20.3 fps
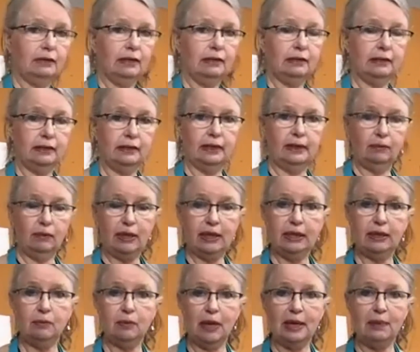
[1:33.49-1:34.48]
limiting
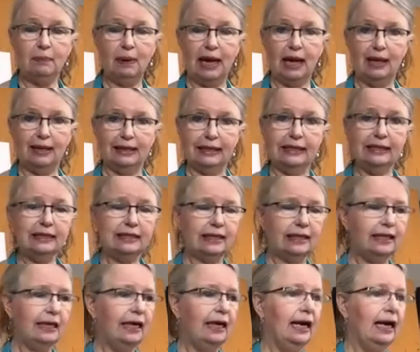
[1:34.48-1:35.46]
my palette
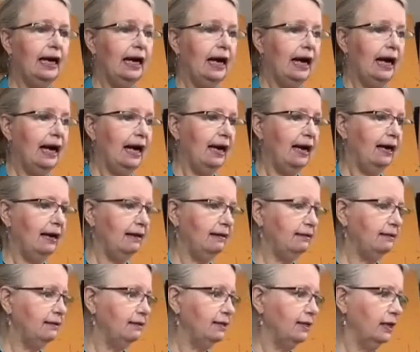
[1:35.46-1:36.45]

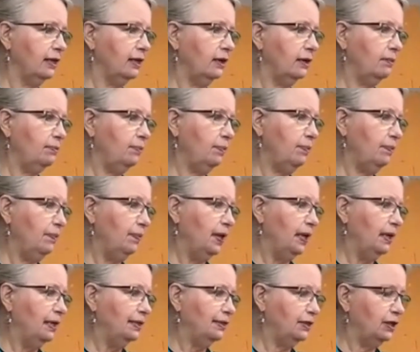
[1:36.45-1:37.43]
and to
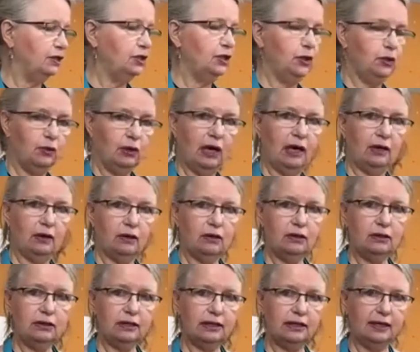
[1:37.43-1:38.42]
2
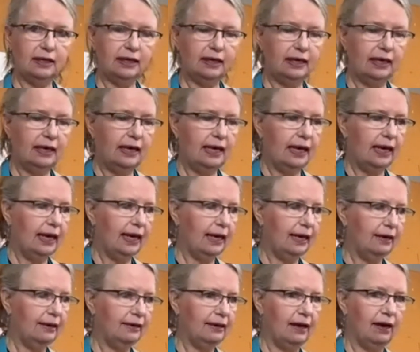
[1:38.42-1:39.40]
colors.
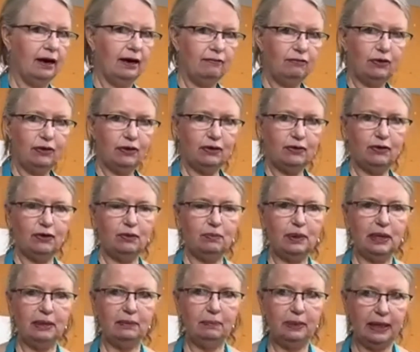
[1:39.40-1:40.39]
And I've looked through my
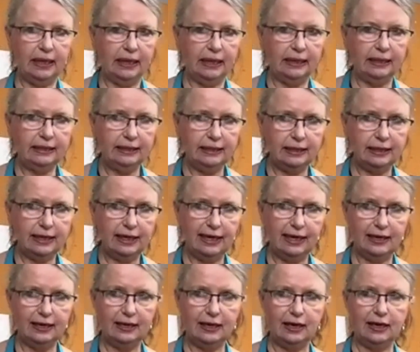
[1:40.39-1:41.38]
paint,
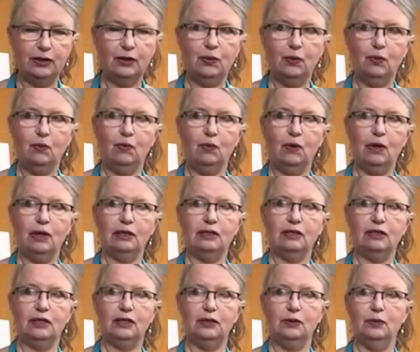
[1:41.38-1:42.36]
and I don't want
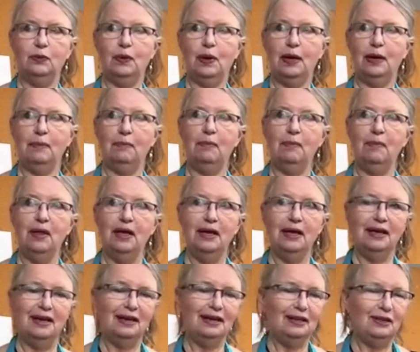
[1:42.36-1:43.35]
to
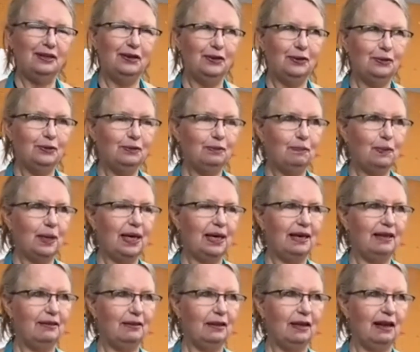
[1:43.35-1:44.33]
use
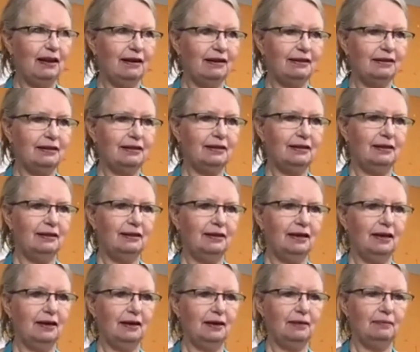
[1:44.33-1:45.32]
paint that
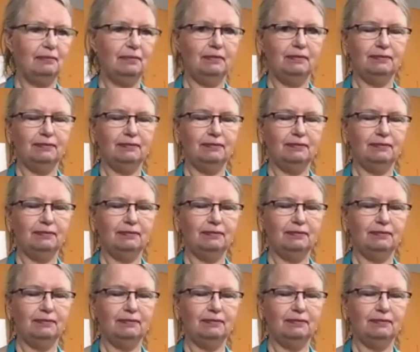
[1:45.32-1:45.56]
I'm